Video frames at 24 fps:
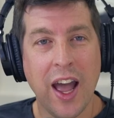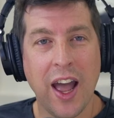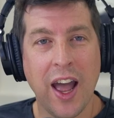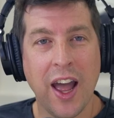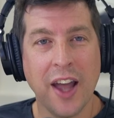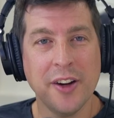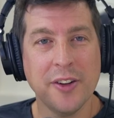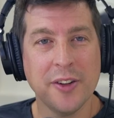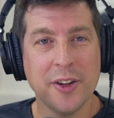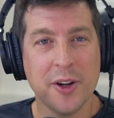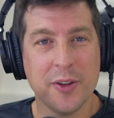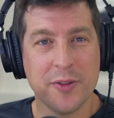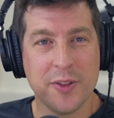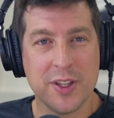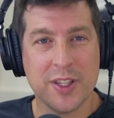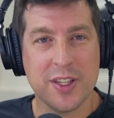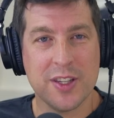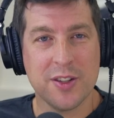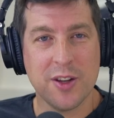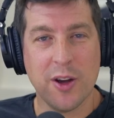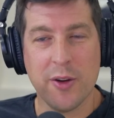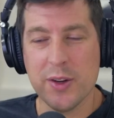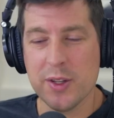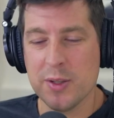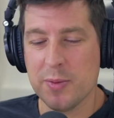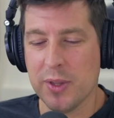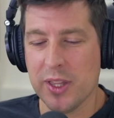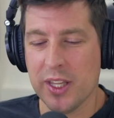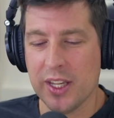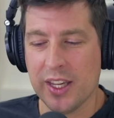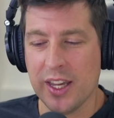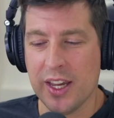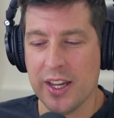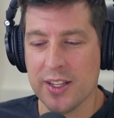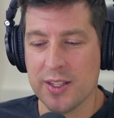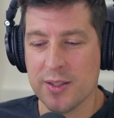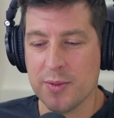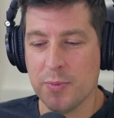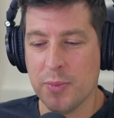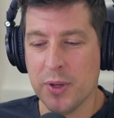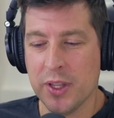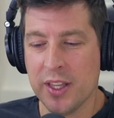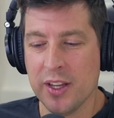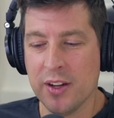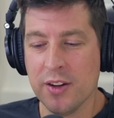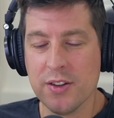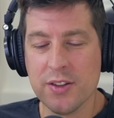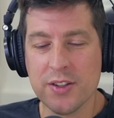I don't know if this has always been the case,
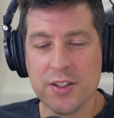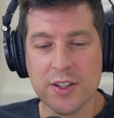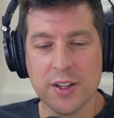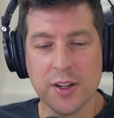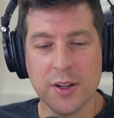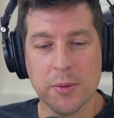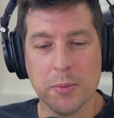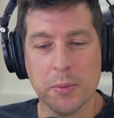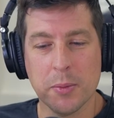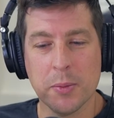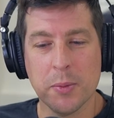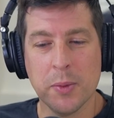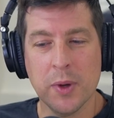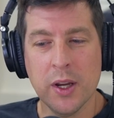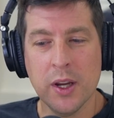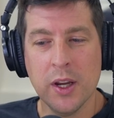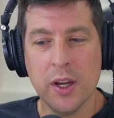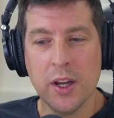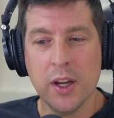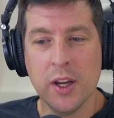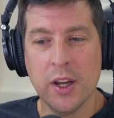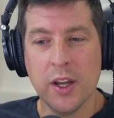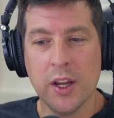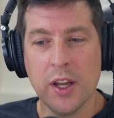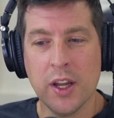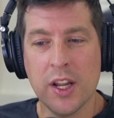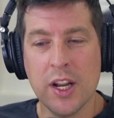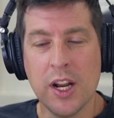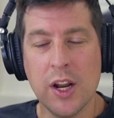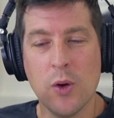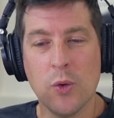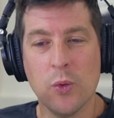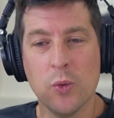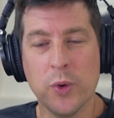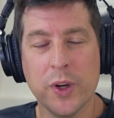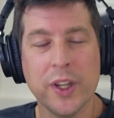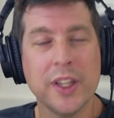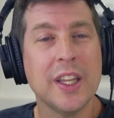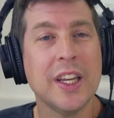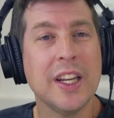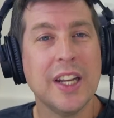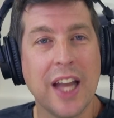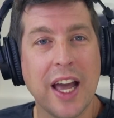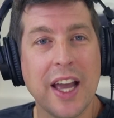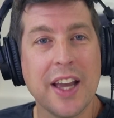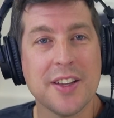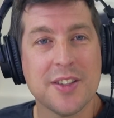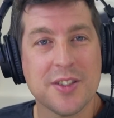but there are some
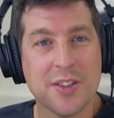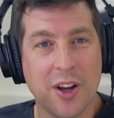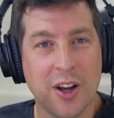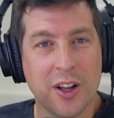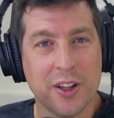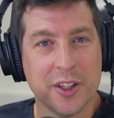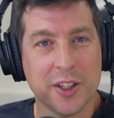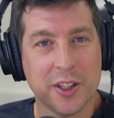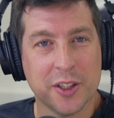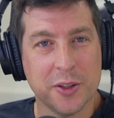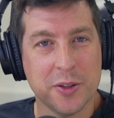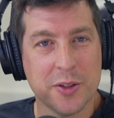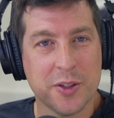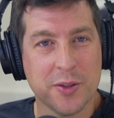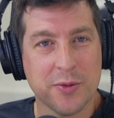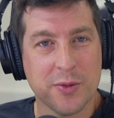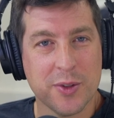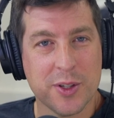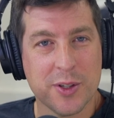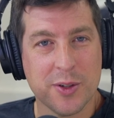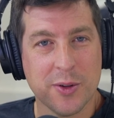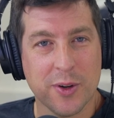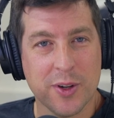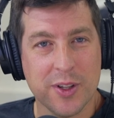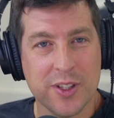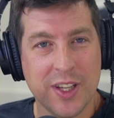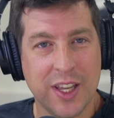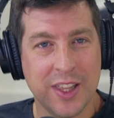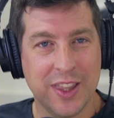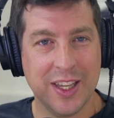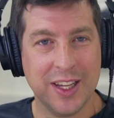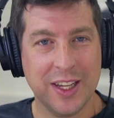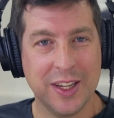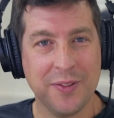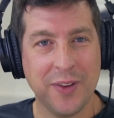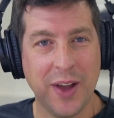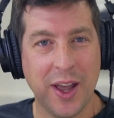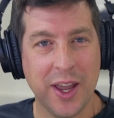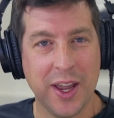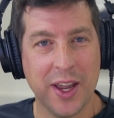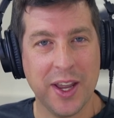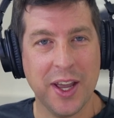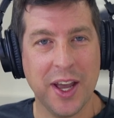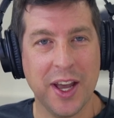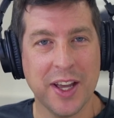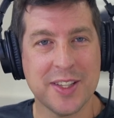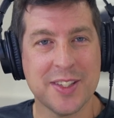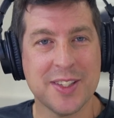really nice all inclusive resorts. I think
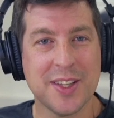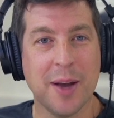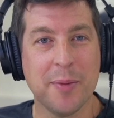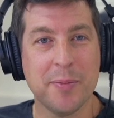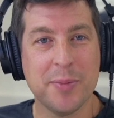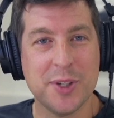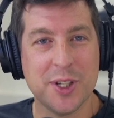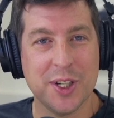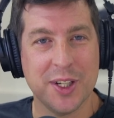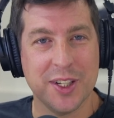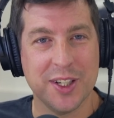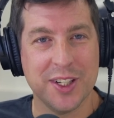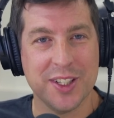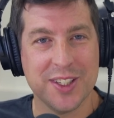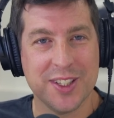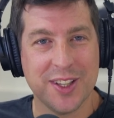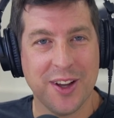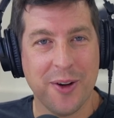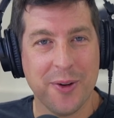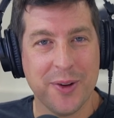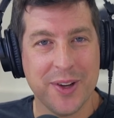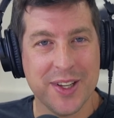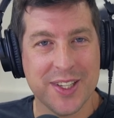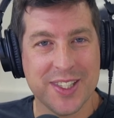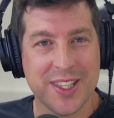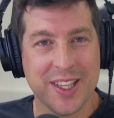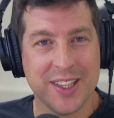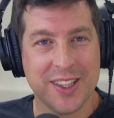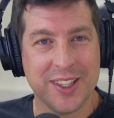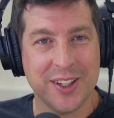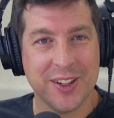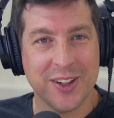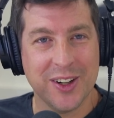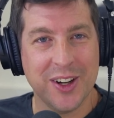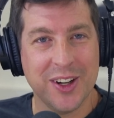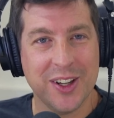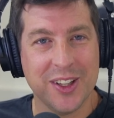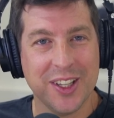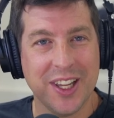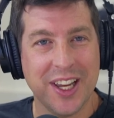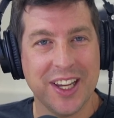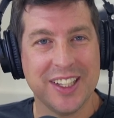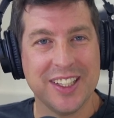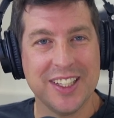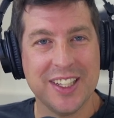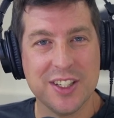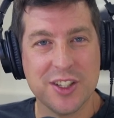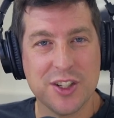my assumption is always that they're all
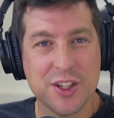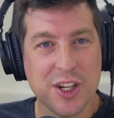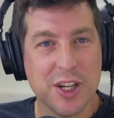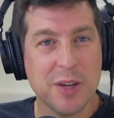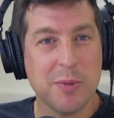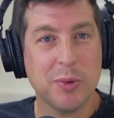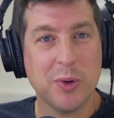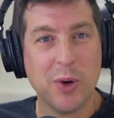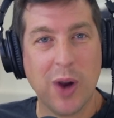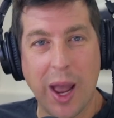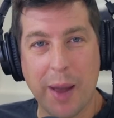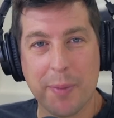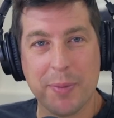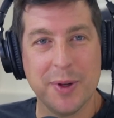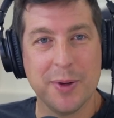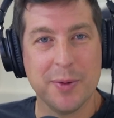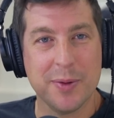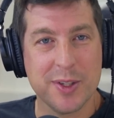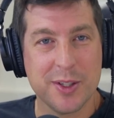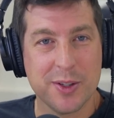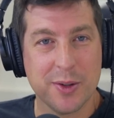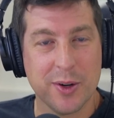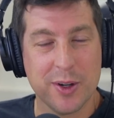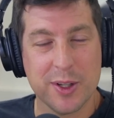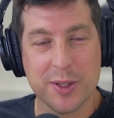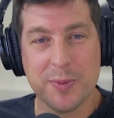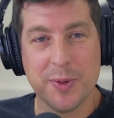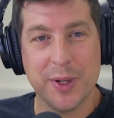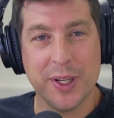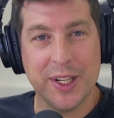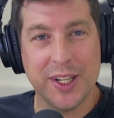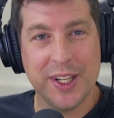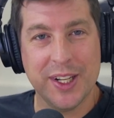like these cheap, crappy resorts, but